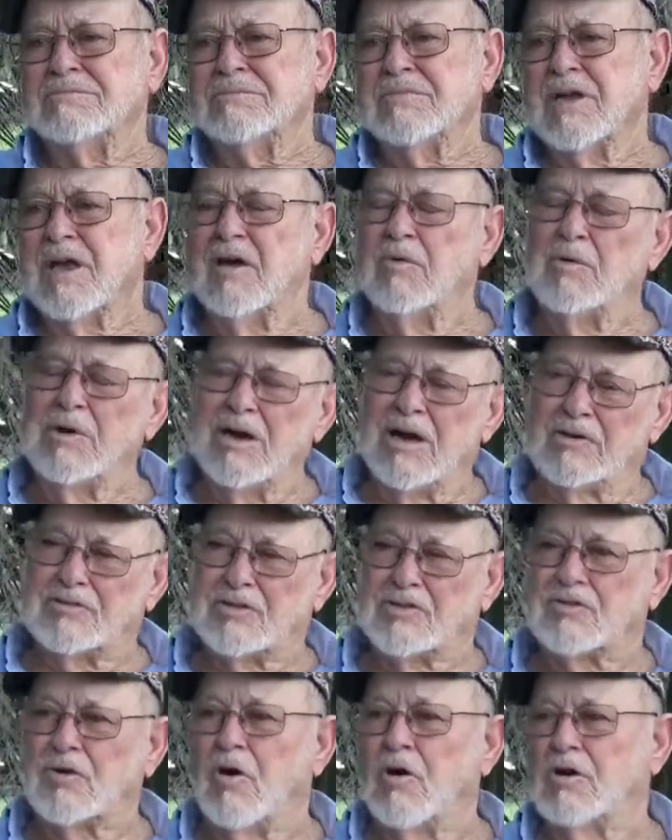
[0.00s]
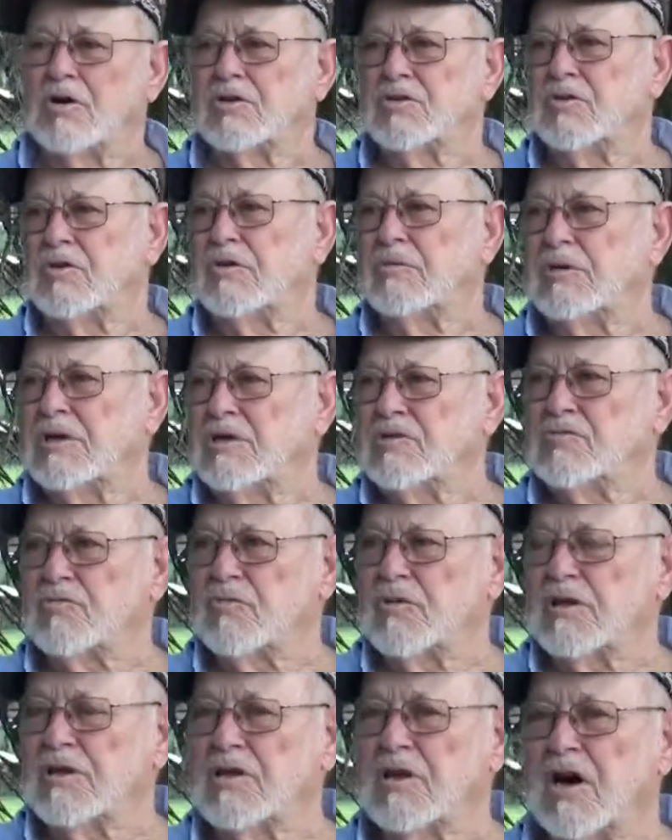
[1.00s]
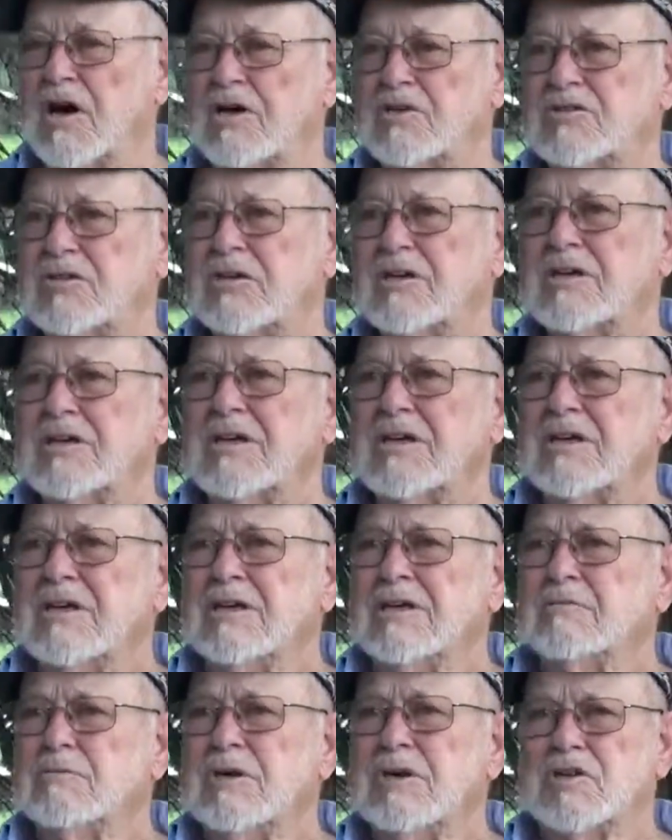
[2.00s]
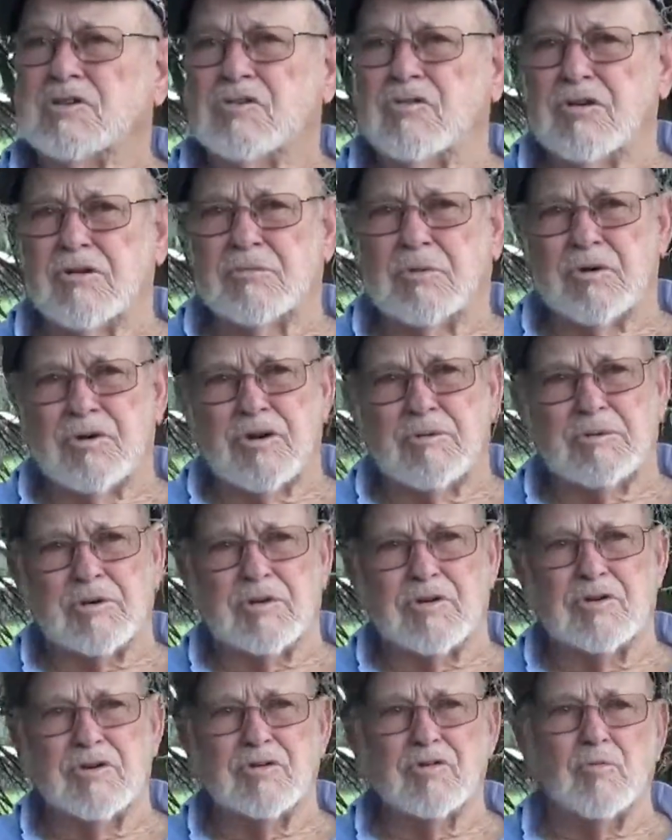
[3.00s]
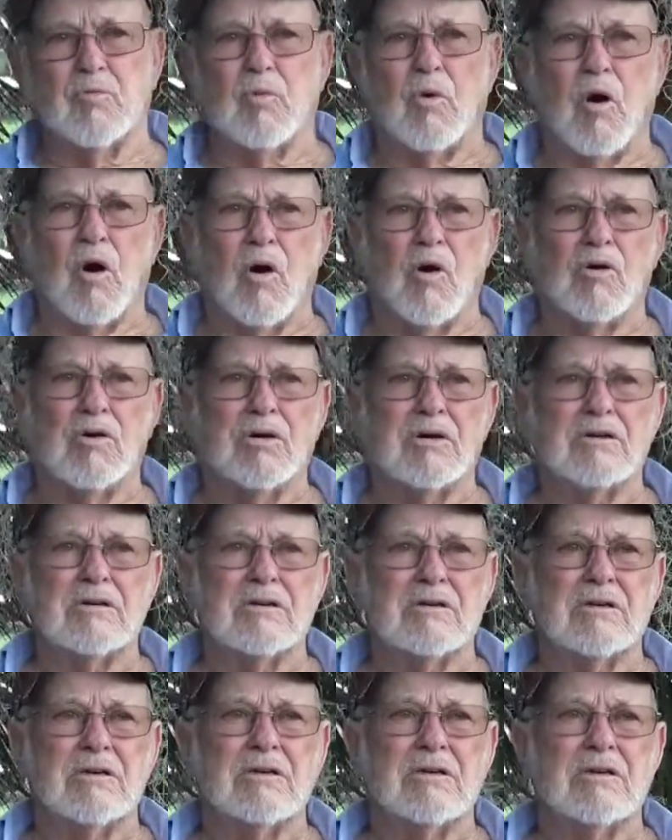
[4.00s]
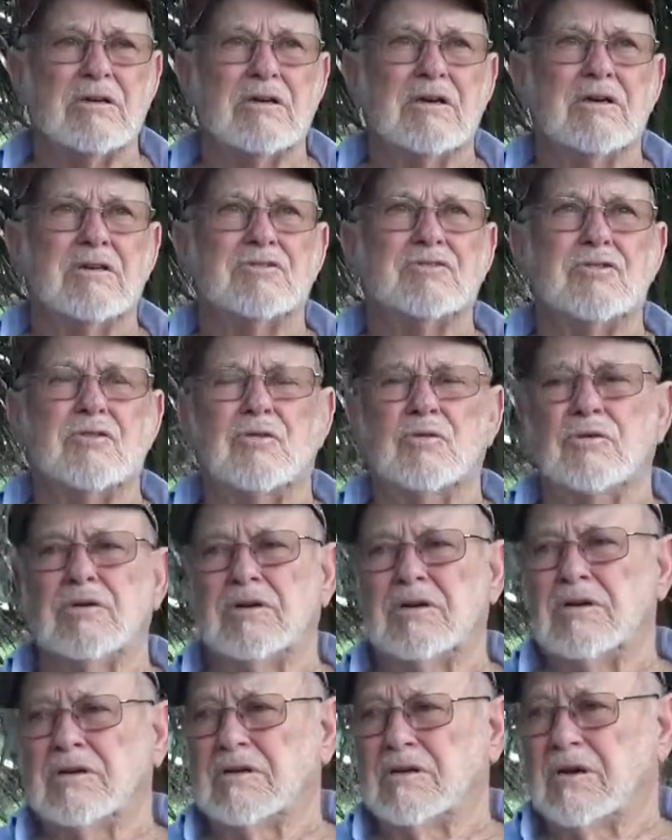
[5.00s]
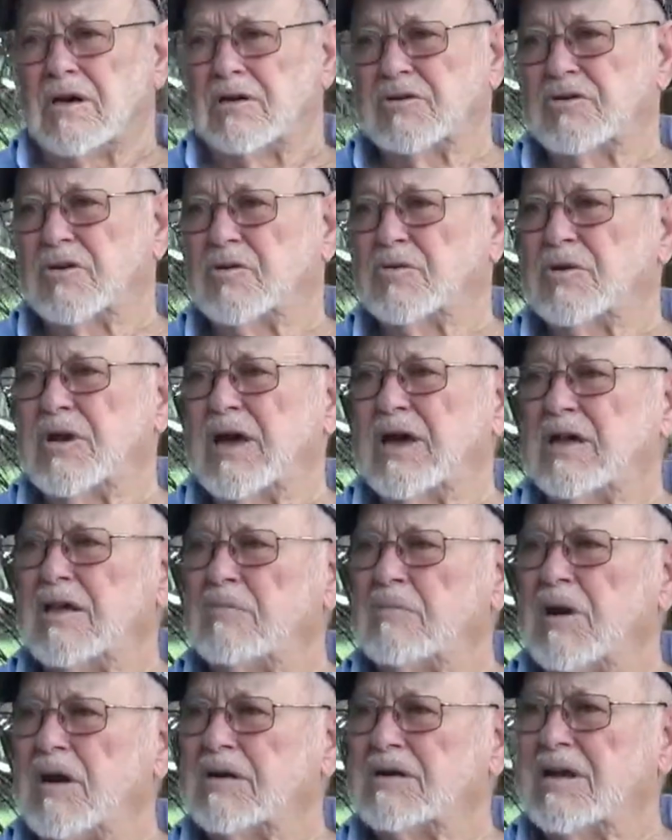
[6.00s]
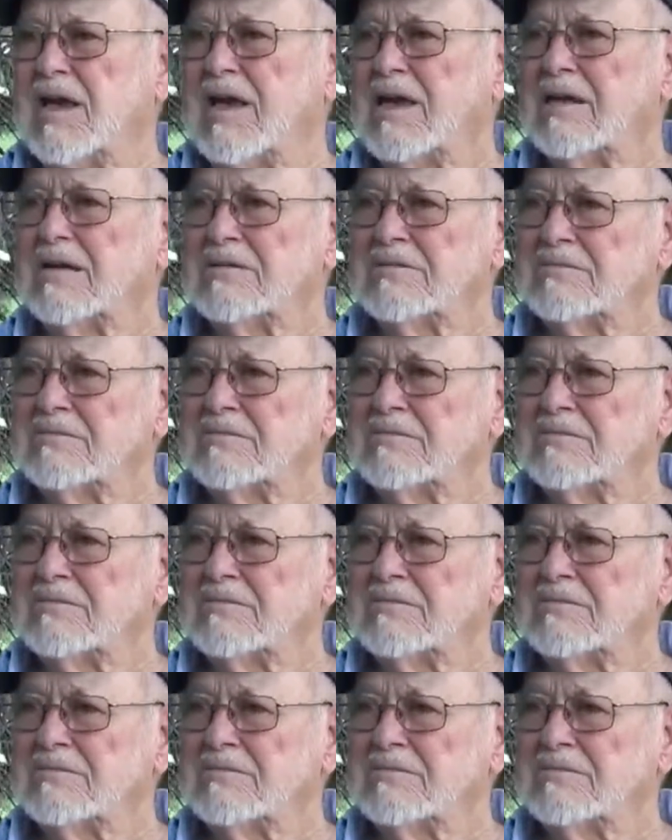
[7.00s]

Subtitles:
And we got to talking to him, and he was really nice, but he's crippled up and couldn't walk. So I told Daddy about that.